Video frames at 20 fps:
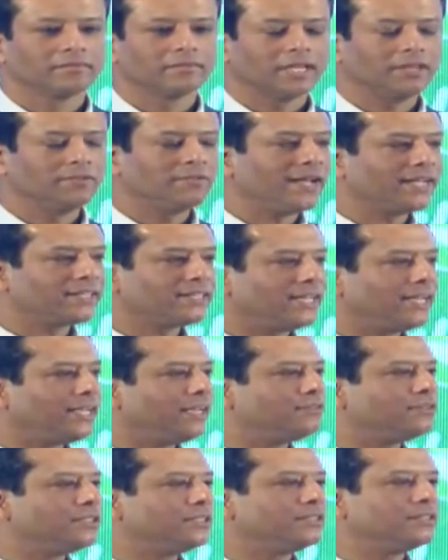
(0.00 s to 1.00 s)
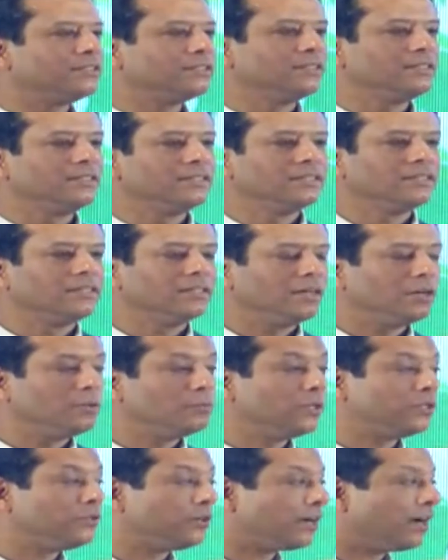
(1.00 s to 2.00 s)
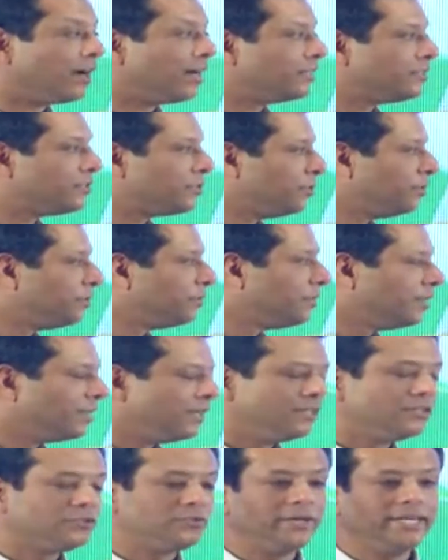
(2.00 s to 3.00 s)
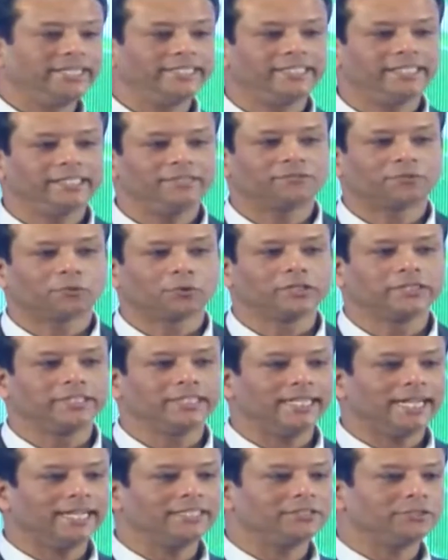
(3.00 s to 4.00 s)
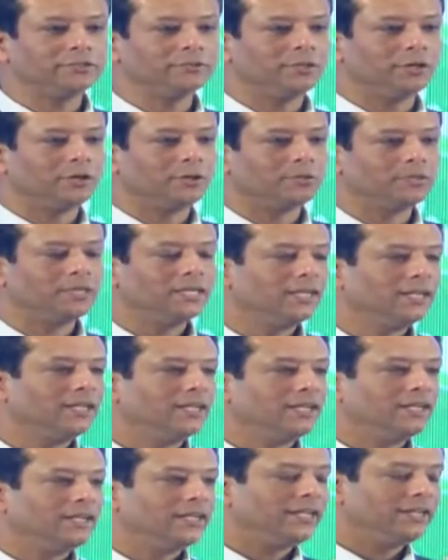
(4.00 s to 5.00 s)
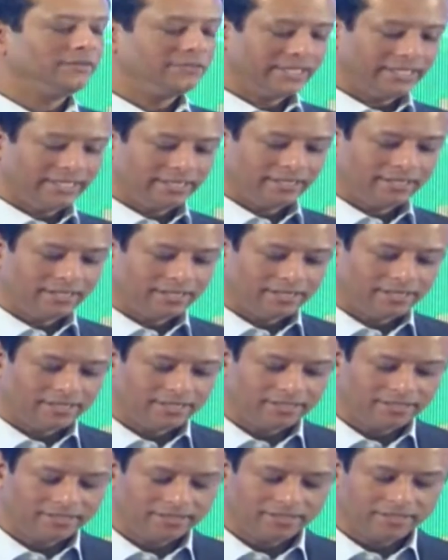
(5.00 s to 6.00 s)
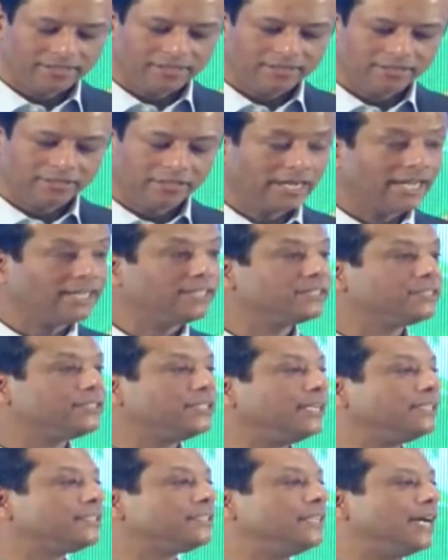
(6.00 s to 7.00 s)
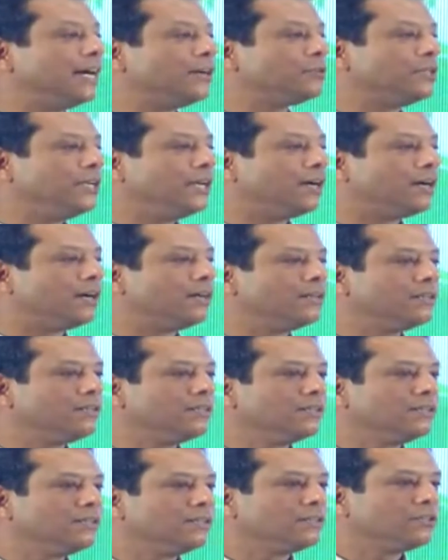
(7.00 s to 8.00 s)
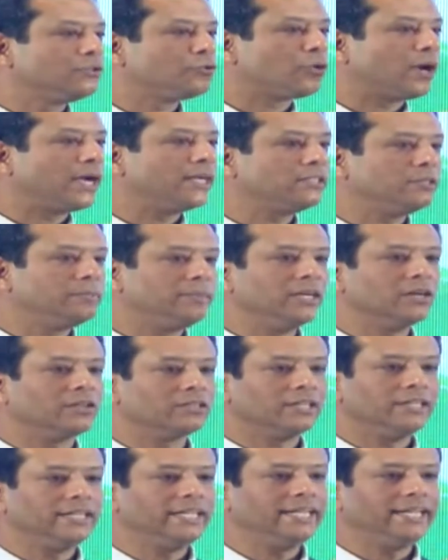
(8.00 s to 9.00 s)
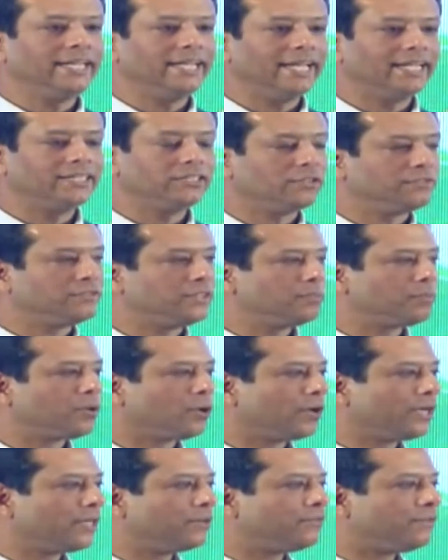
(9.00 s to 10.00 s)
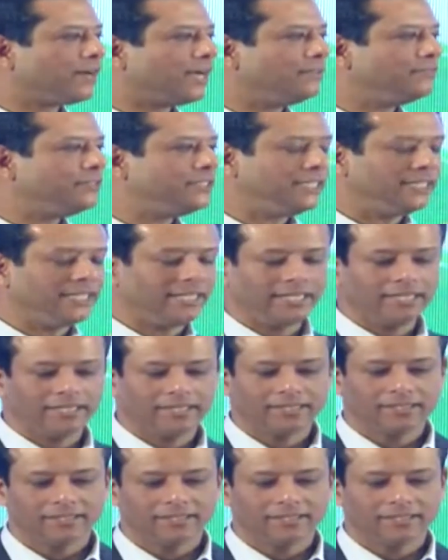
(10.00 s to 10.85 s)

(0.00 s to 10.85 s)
In fact, I have with regards to 3G, 4G, as you know, even in the United States now, they are trying to be on the leading edge of deploying 5G.